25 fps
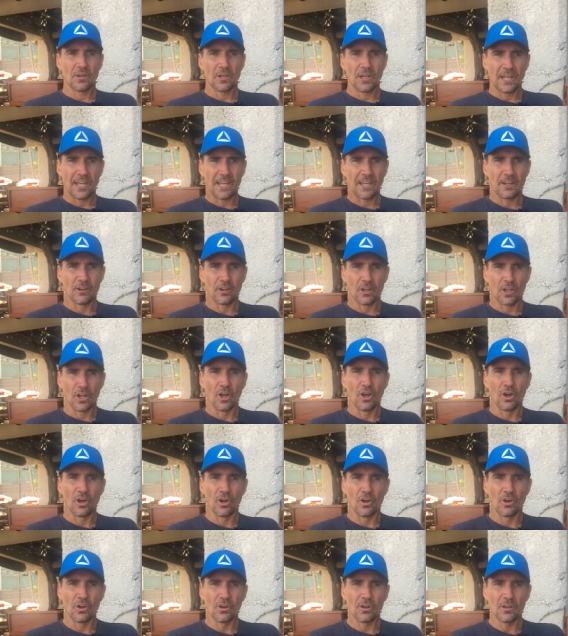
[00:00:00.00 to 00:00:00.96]
how
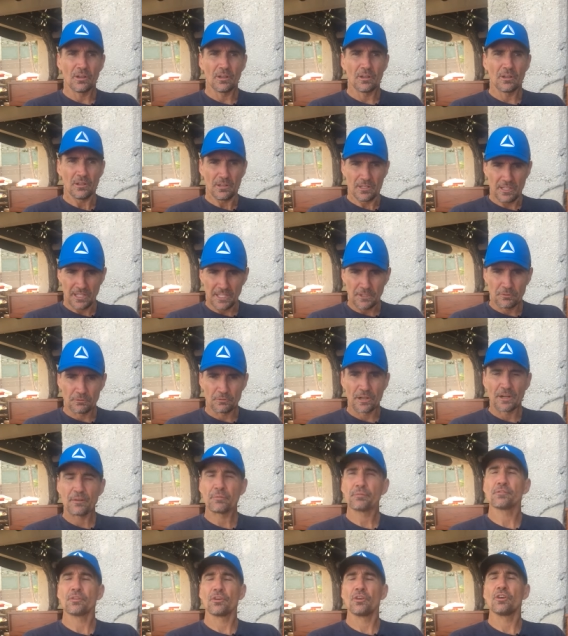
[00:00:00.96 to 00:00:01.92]
long in
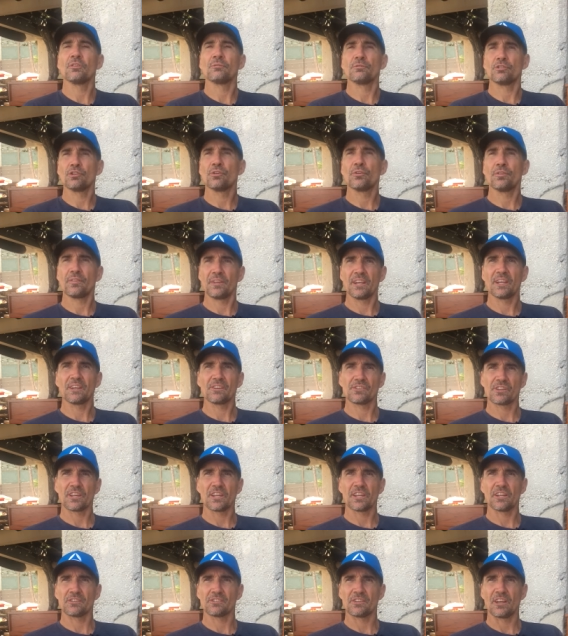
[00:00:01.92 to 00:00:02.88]
rough terms you think
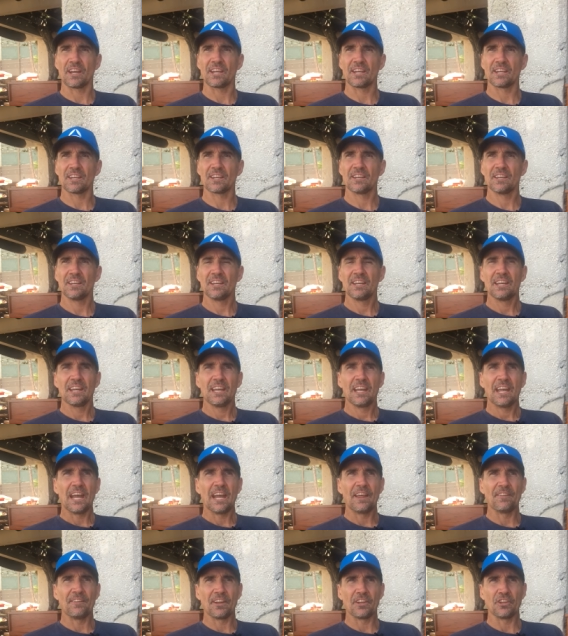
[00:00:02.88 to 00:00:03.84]
it's going to take,
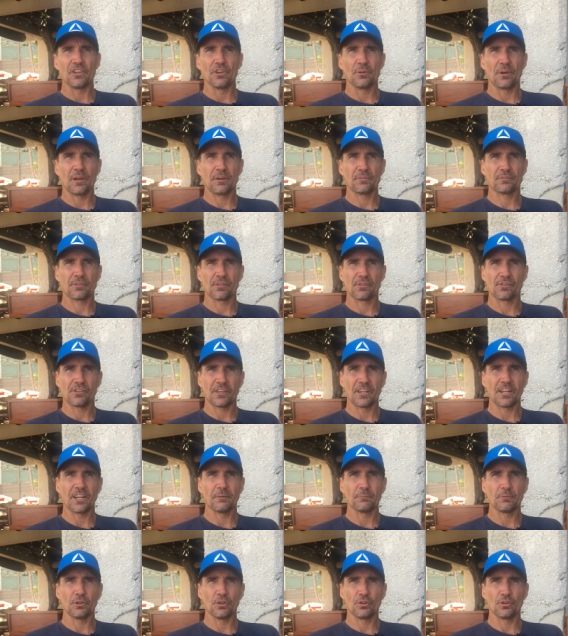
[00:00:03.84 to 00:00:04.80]
and then you have to set up